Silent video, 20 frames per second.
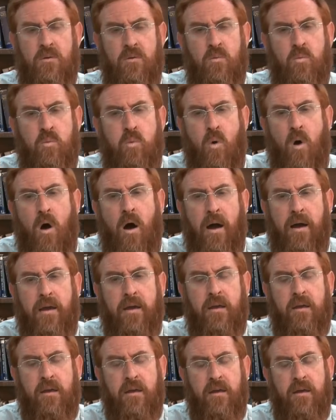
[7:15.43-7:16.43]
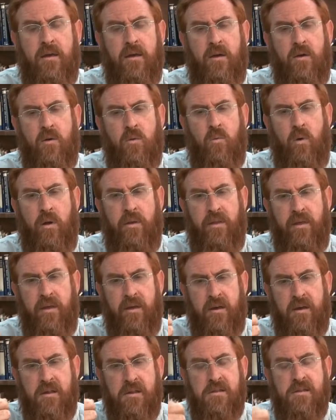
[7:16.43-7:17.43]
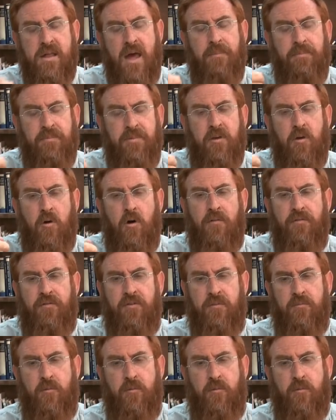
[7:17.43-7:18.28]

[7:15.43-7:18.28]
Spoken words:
why, when they accept the offer,